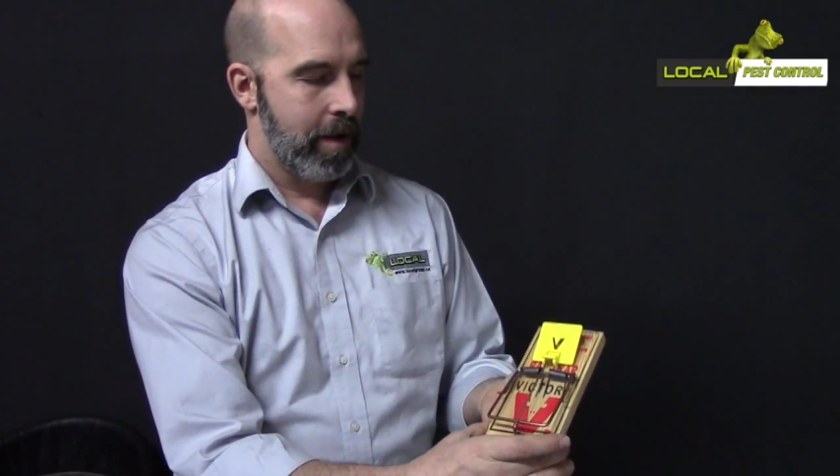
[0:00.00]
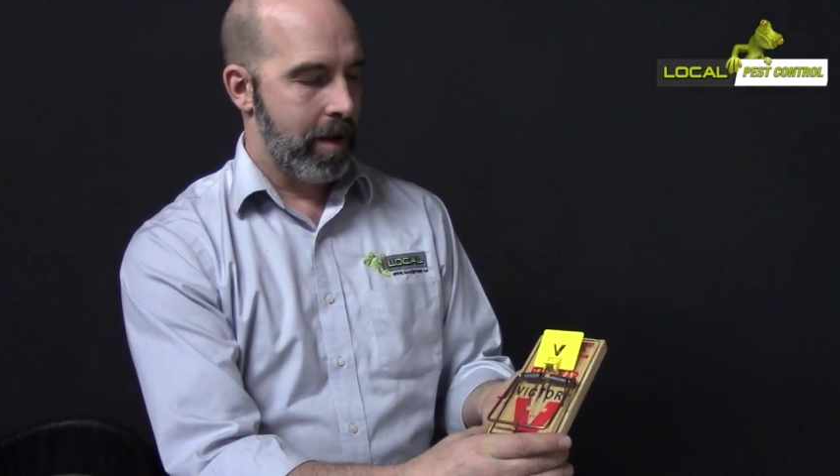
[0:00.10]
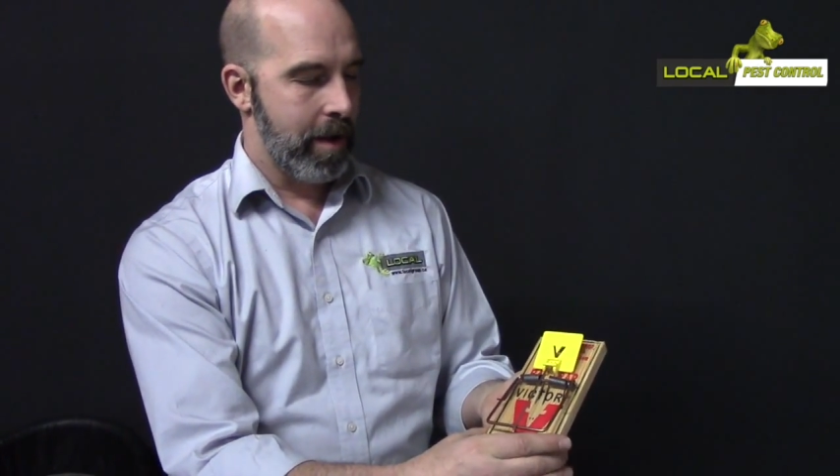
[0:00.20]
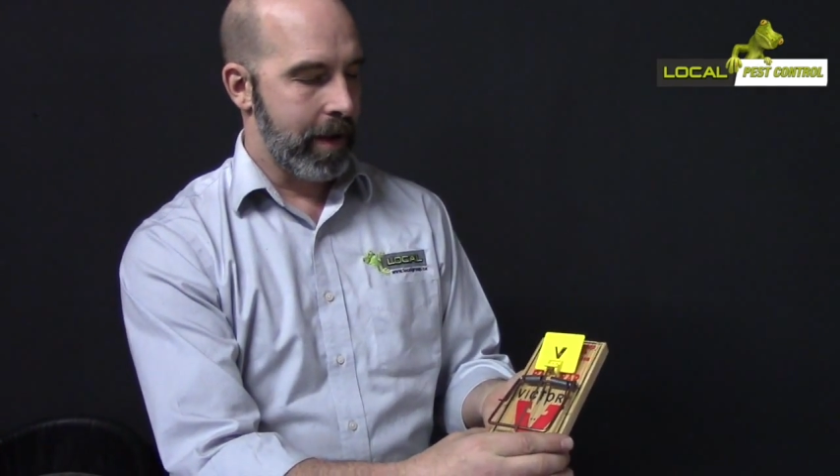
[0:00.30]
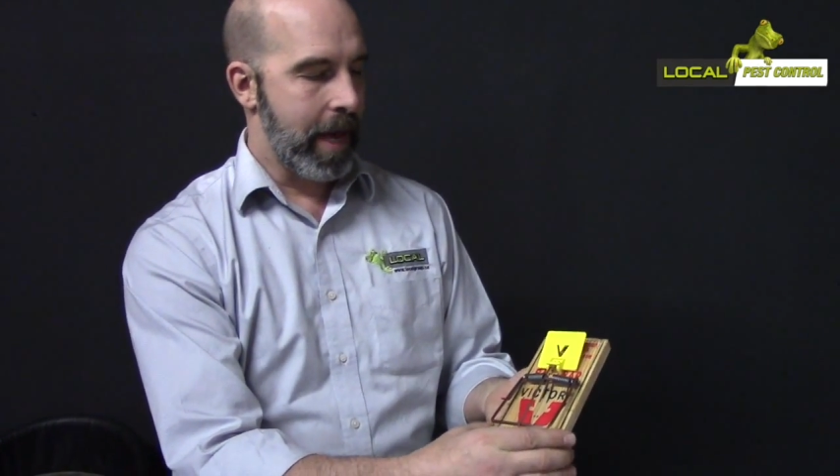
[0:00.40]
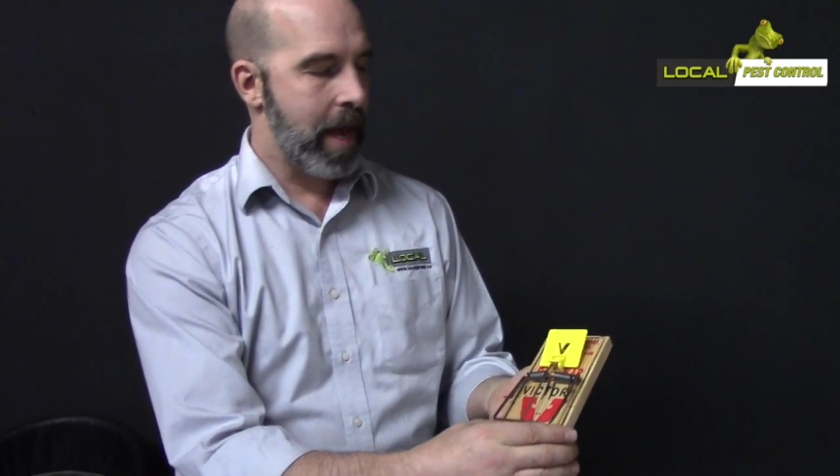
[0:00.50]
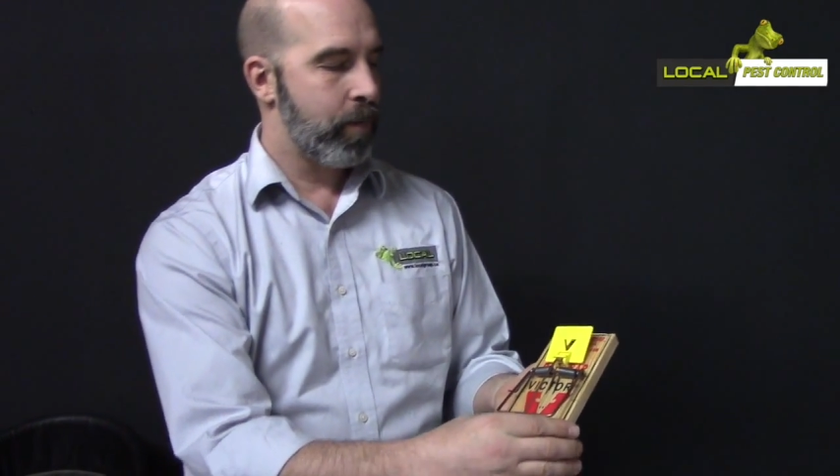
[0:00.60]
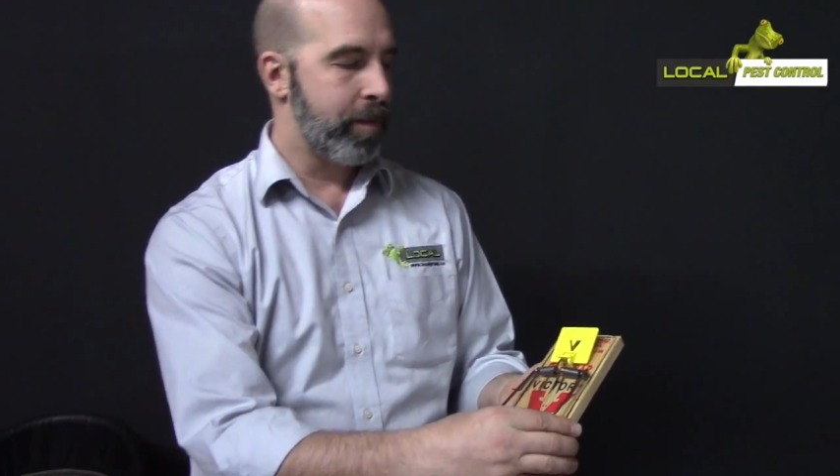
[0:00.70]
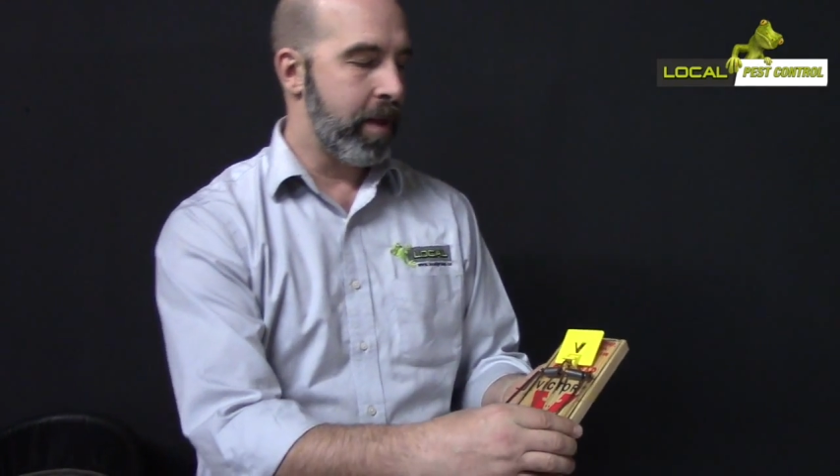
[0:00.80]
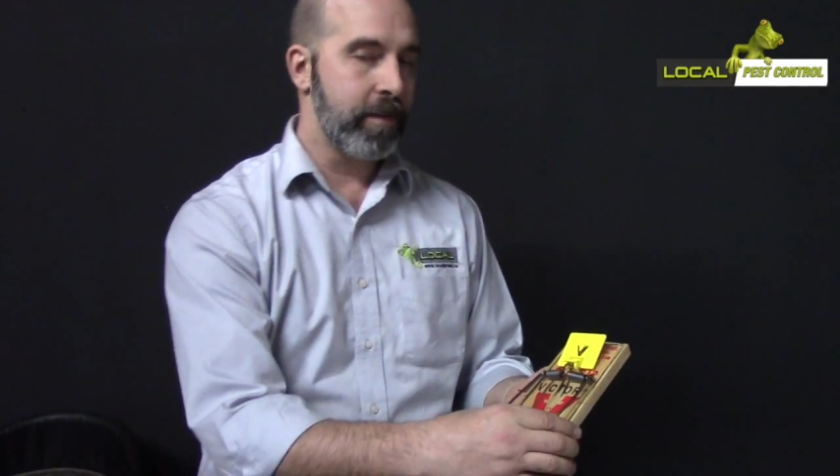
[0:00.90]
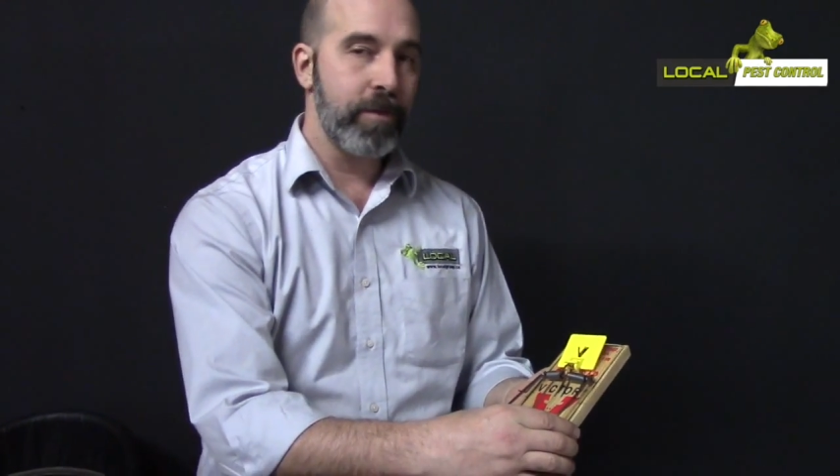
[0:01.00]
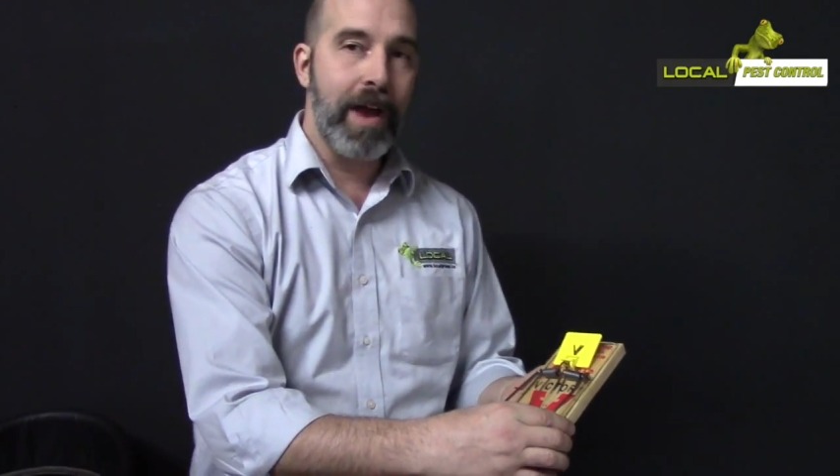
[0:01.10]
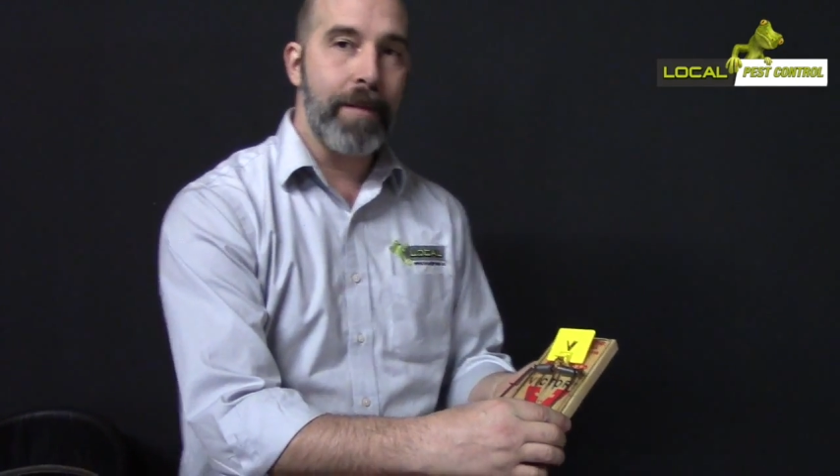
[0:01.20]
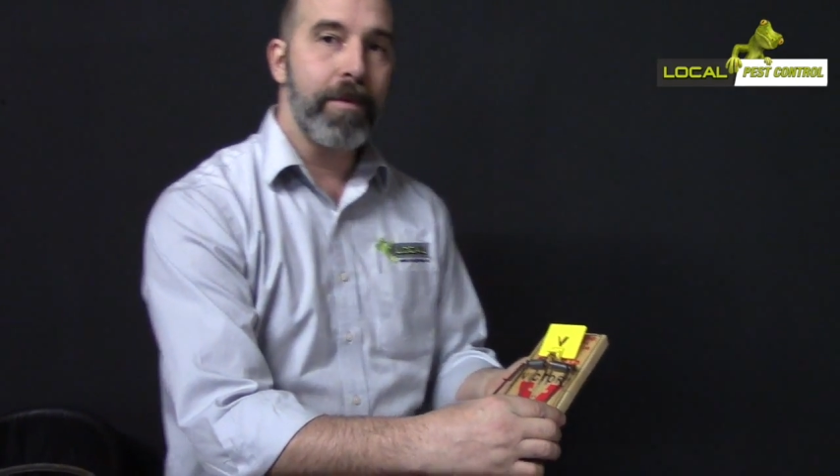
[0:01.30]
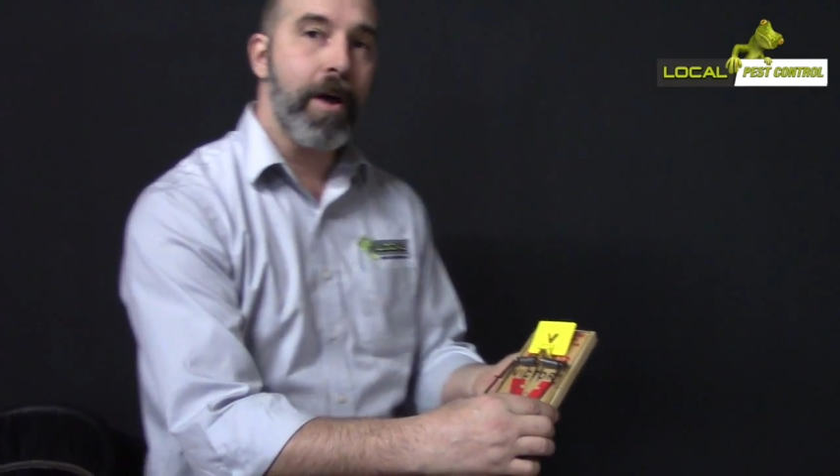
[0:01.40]
Again, we place the
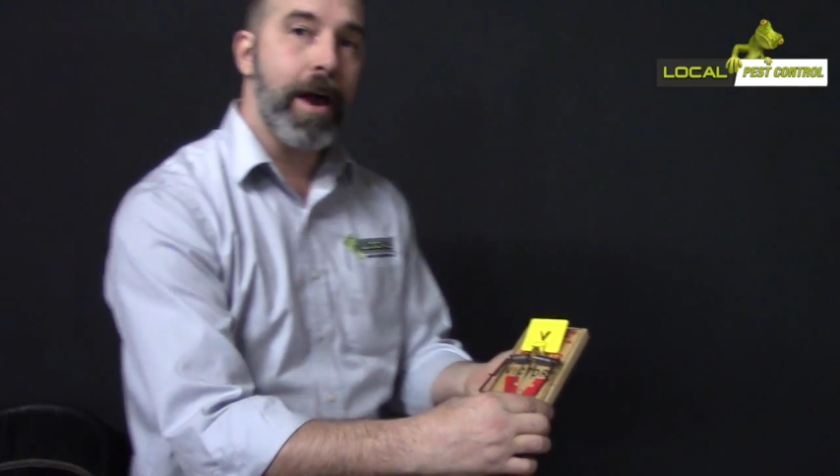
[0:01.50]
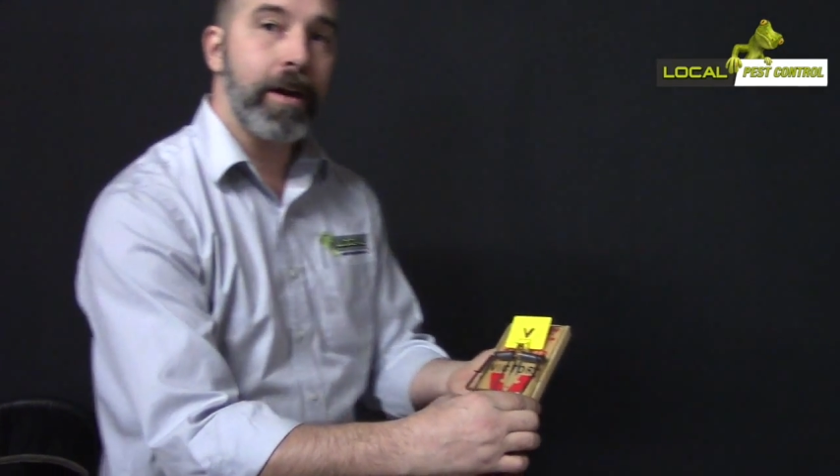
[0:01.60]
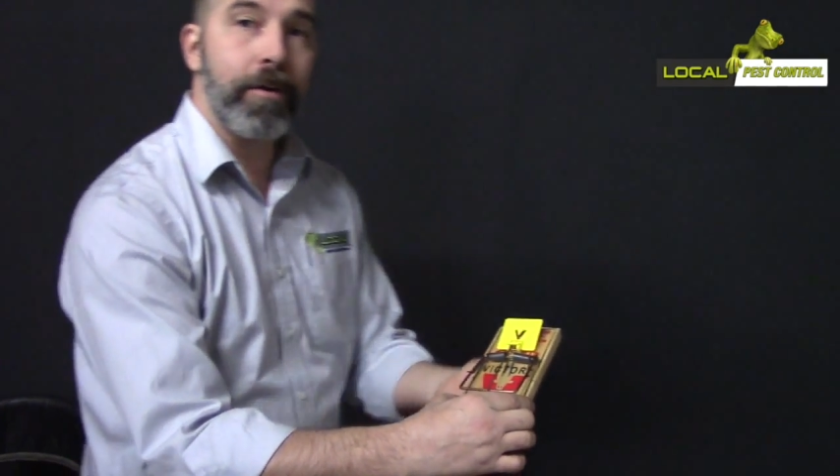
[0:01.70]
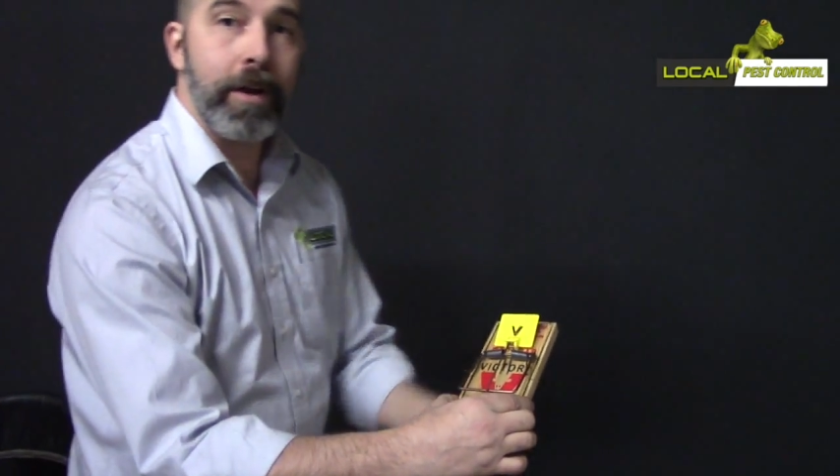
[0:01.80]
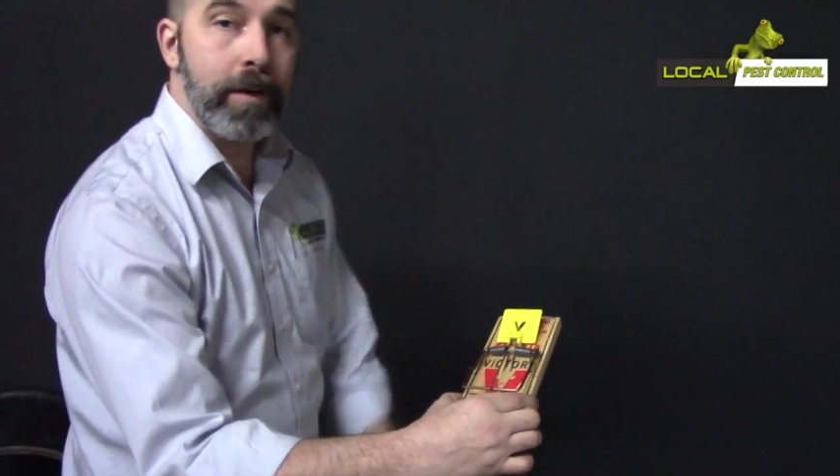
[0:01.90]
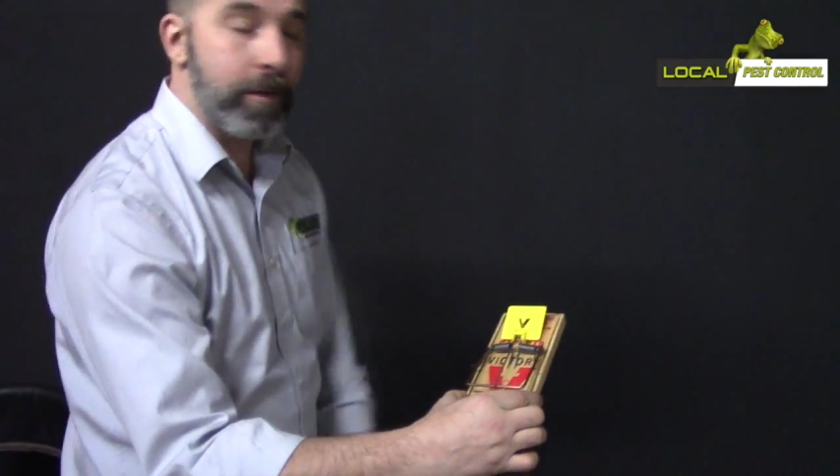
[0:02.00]
trap 90 degrees